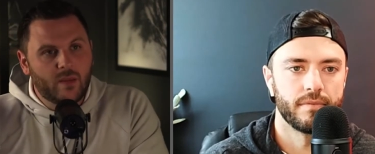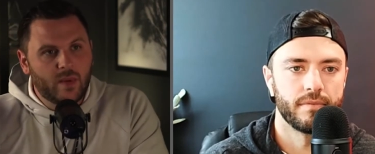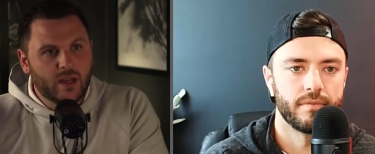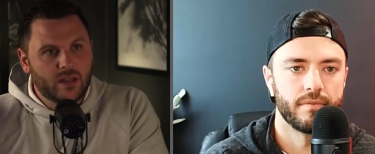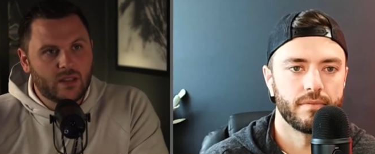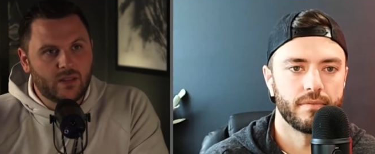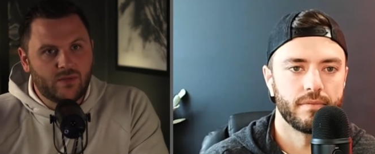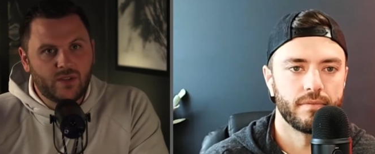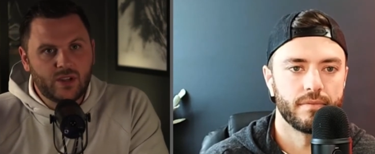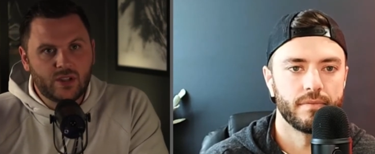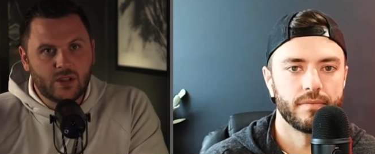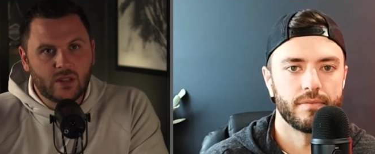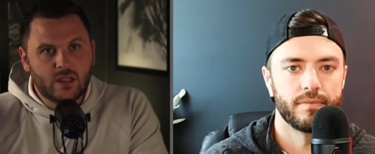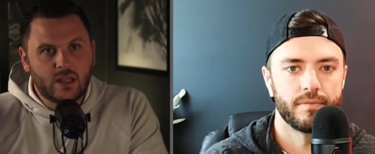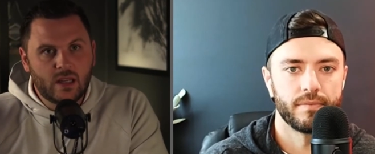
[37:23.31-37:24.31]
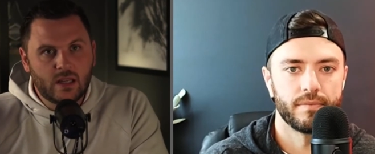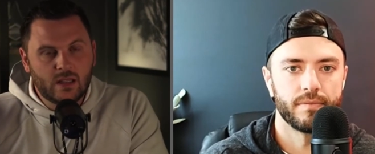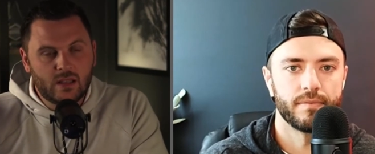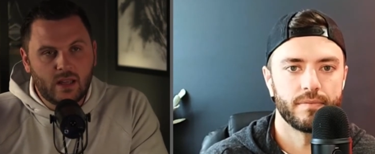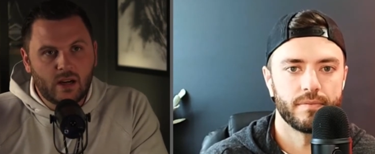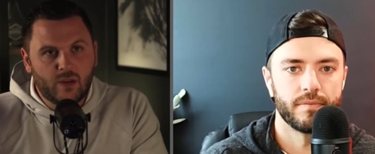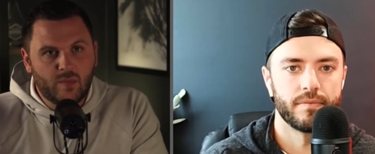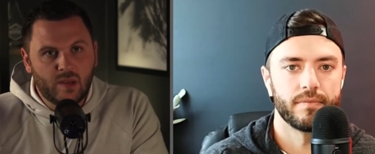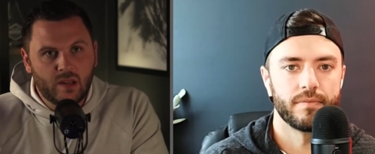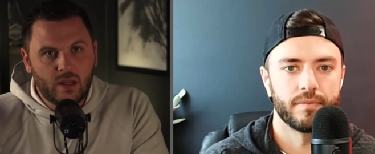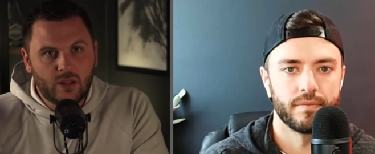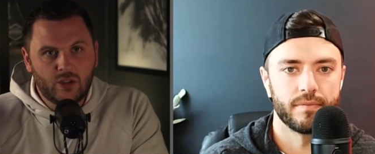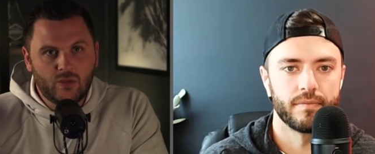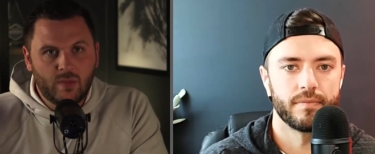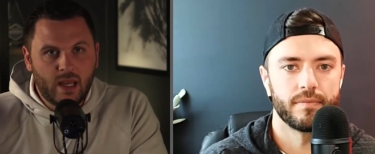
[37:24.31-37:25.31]
Speaker 1: the biggest deficiency is their ability
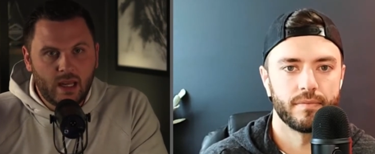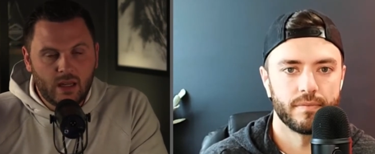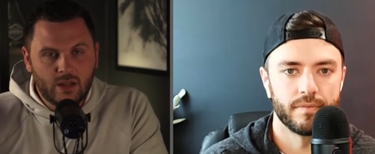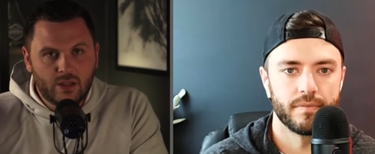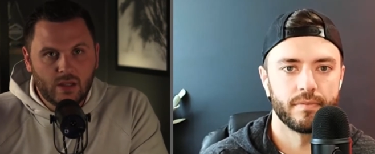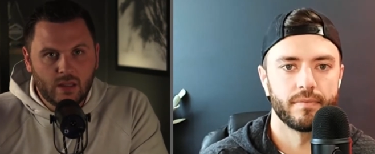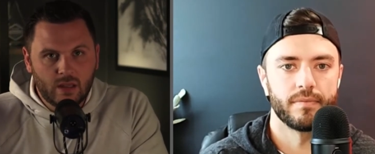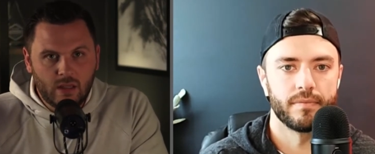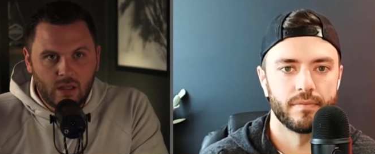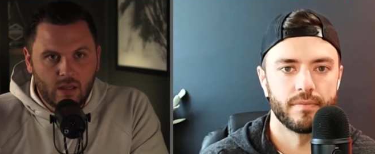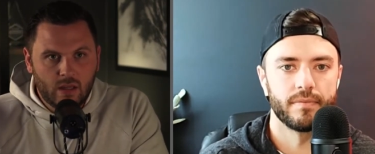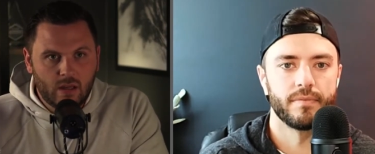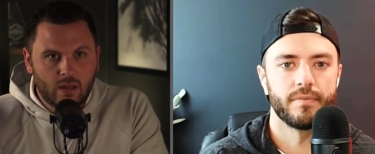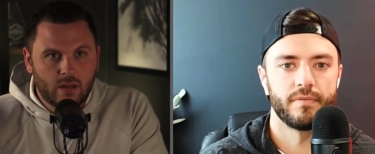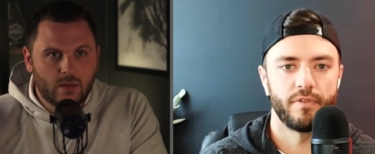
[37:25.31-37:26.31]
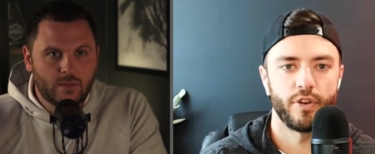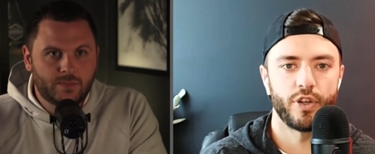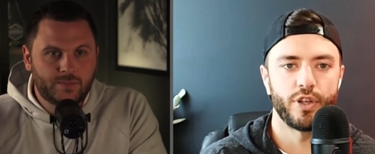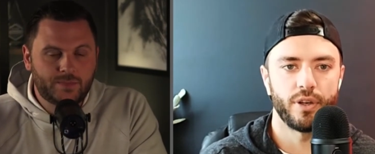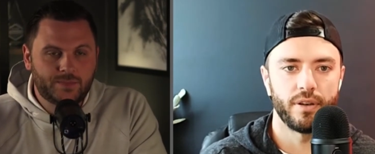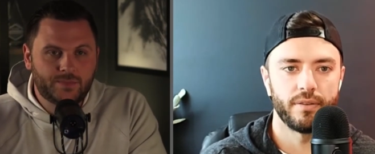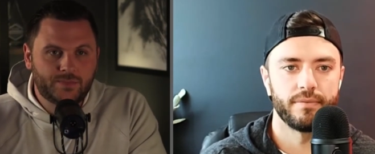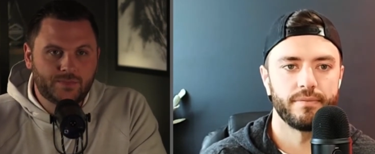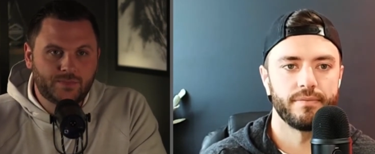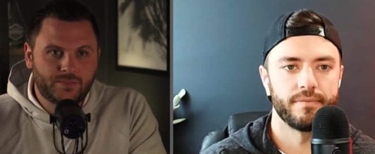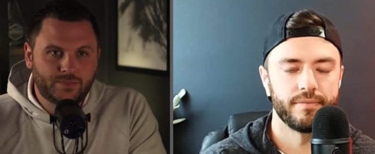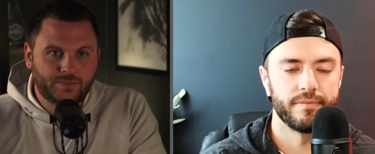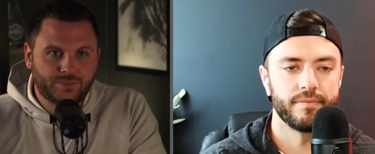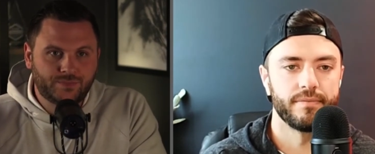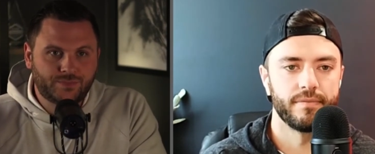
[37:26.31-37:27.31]
to manage and lead. For sure.
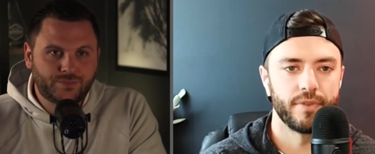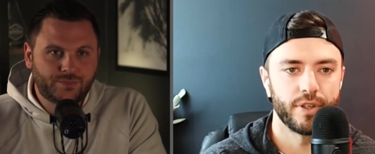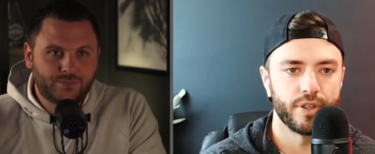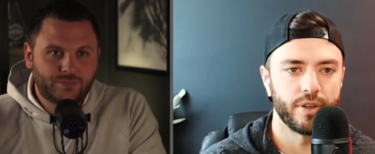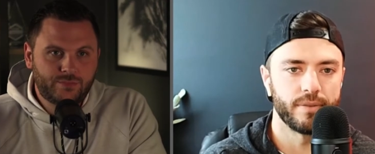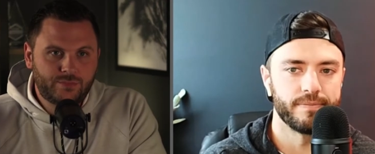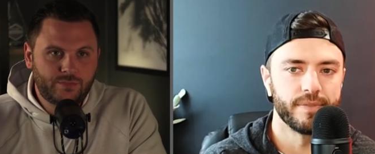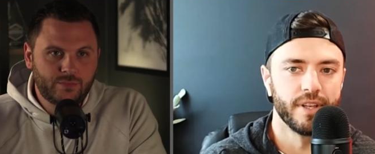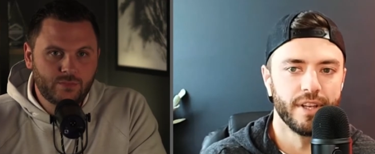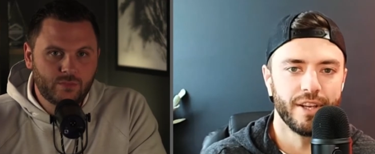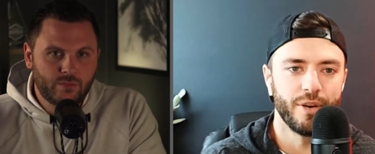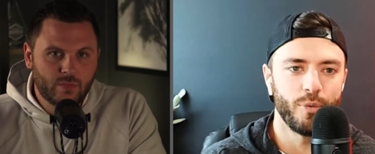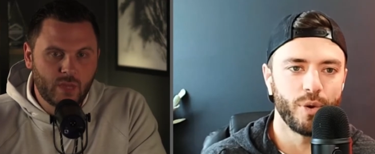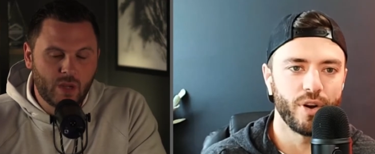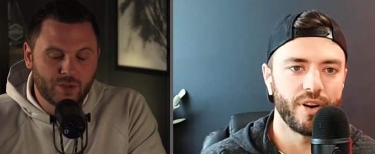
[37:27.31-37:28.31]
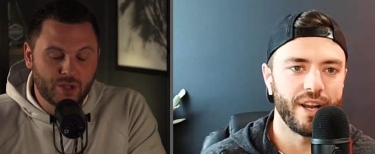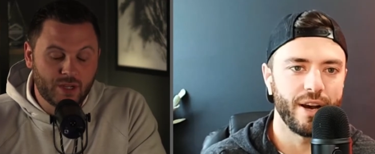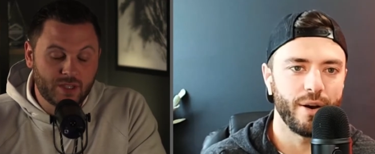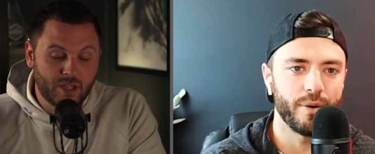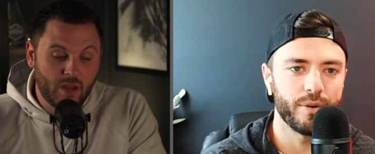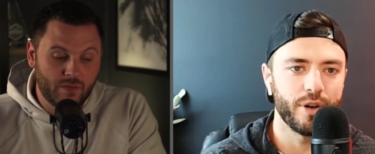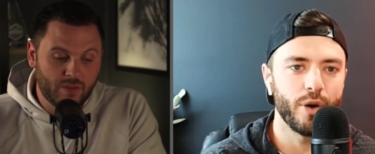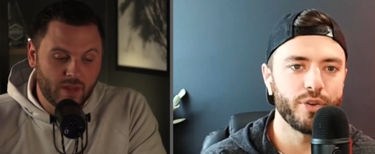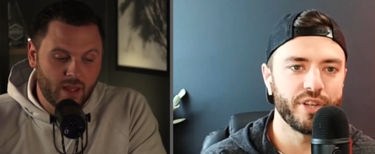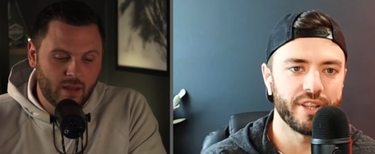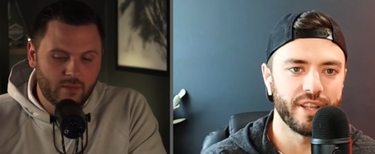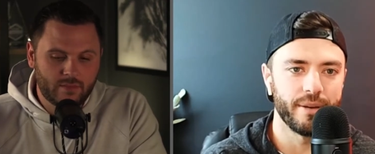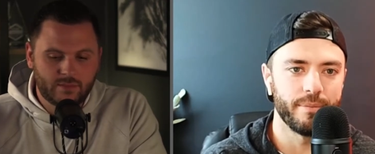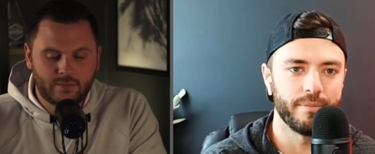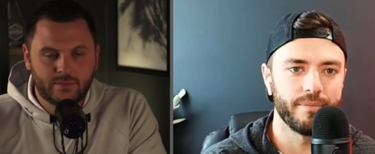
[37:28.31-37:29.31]
For sure. And we are now
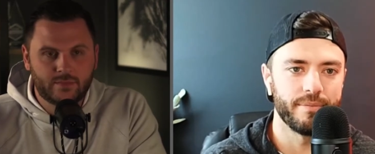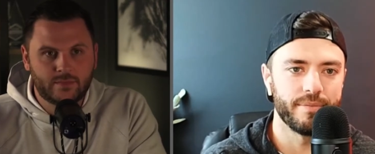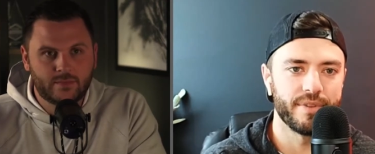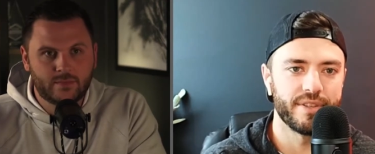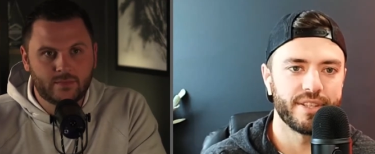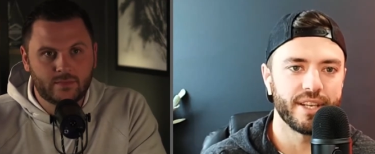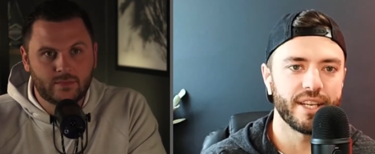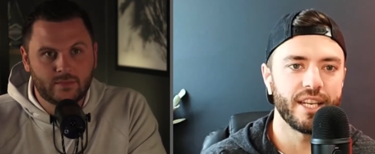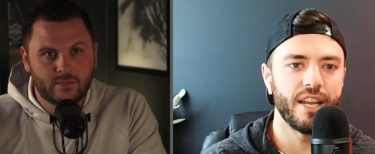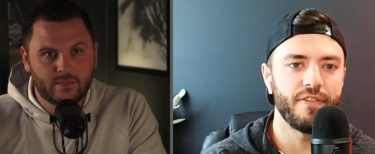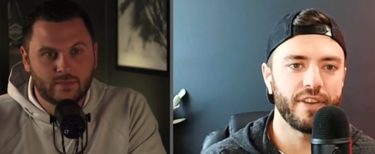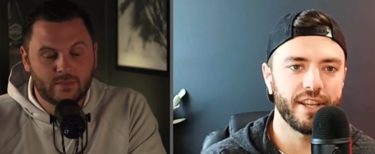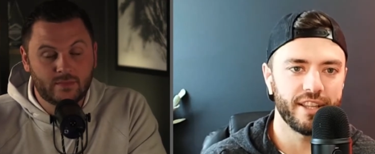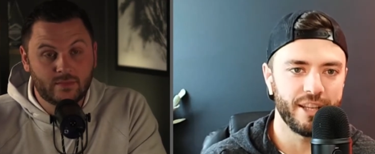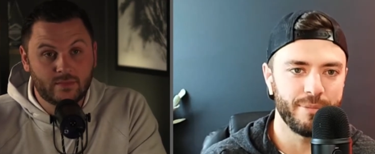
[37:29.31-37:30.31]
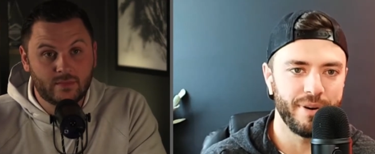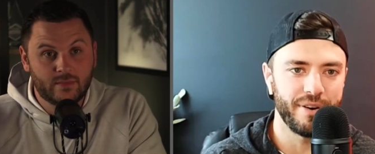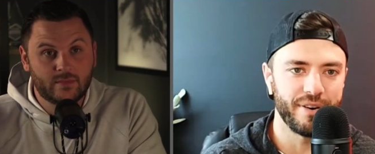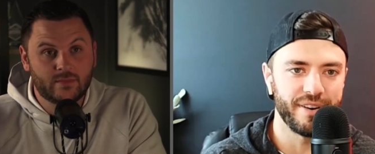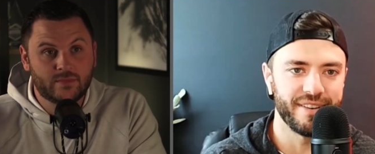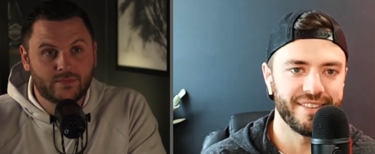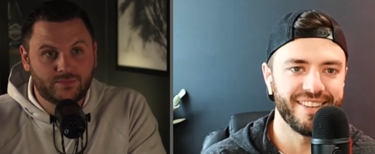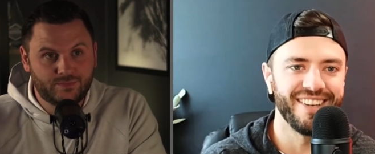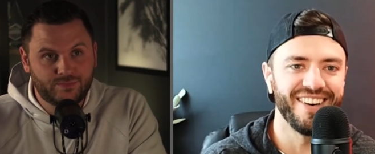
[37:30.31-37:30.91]
coaching
Speaker 2: that. them significantly better